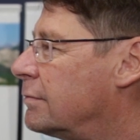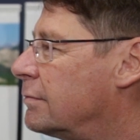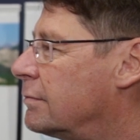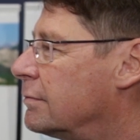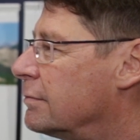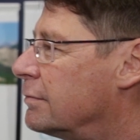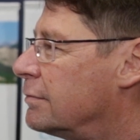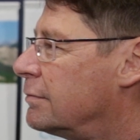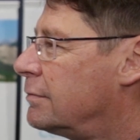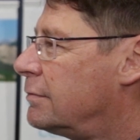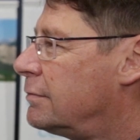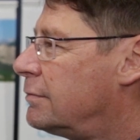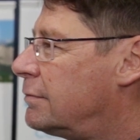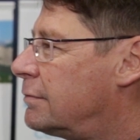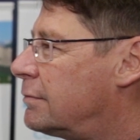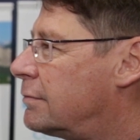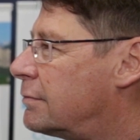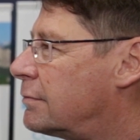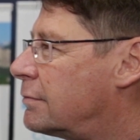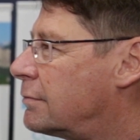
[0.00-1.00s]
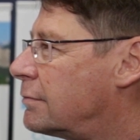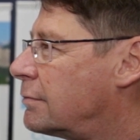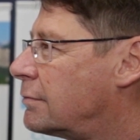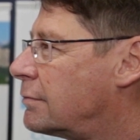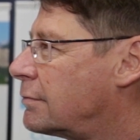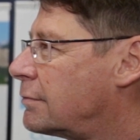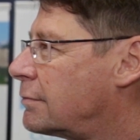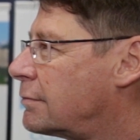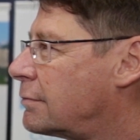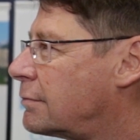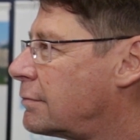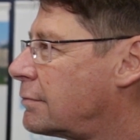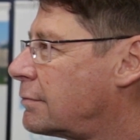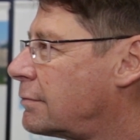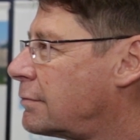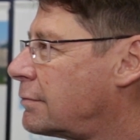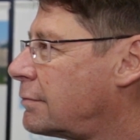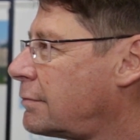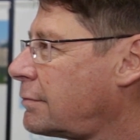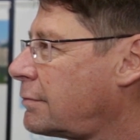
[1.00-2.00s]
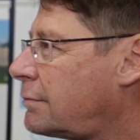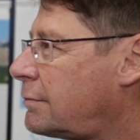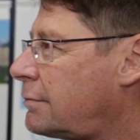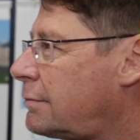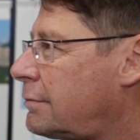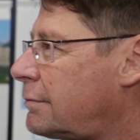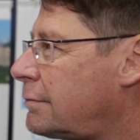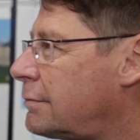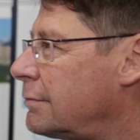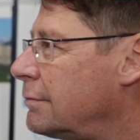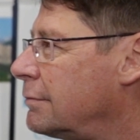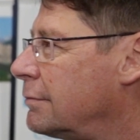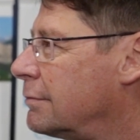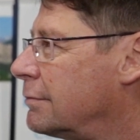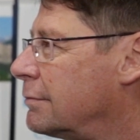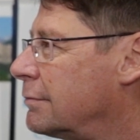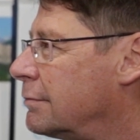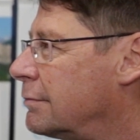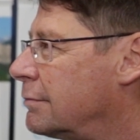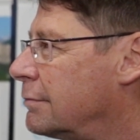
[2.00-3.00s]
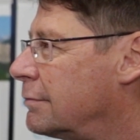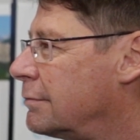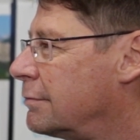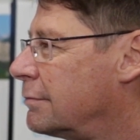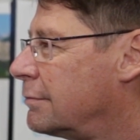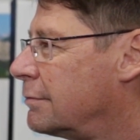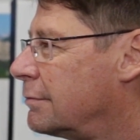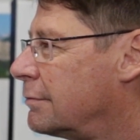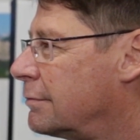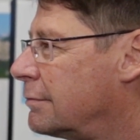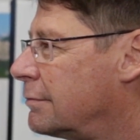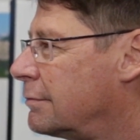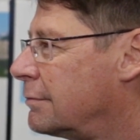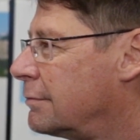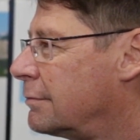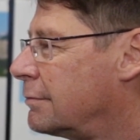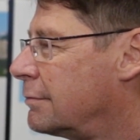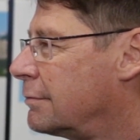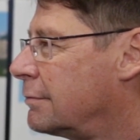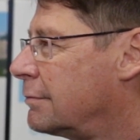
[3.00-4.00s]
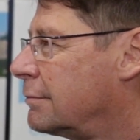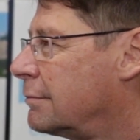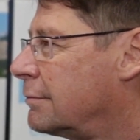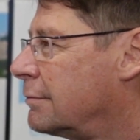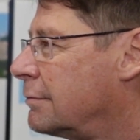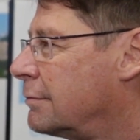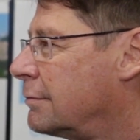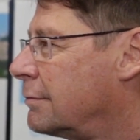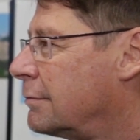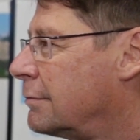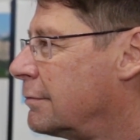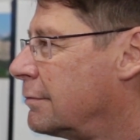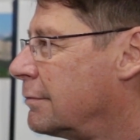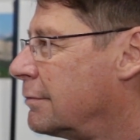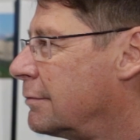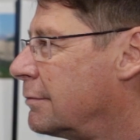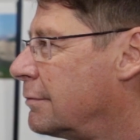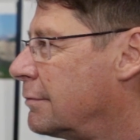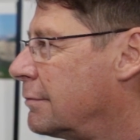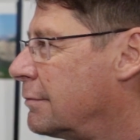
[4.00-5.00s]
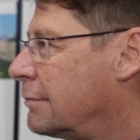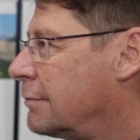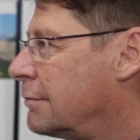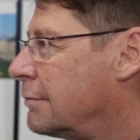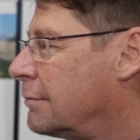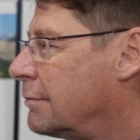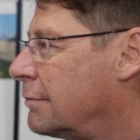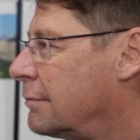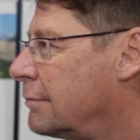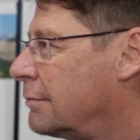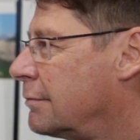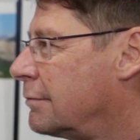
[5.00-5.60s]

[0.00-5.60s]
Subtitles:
No words are spoken by the person on screen.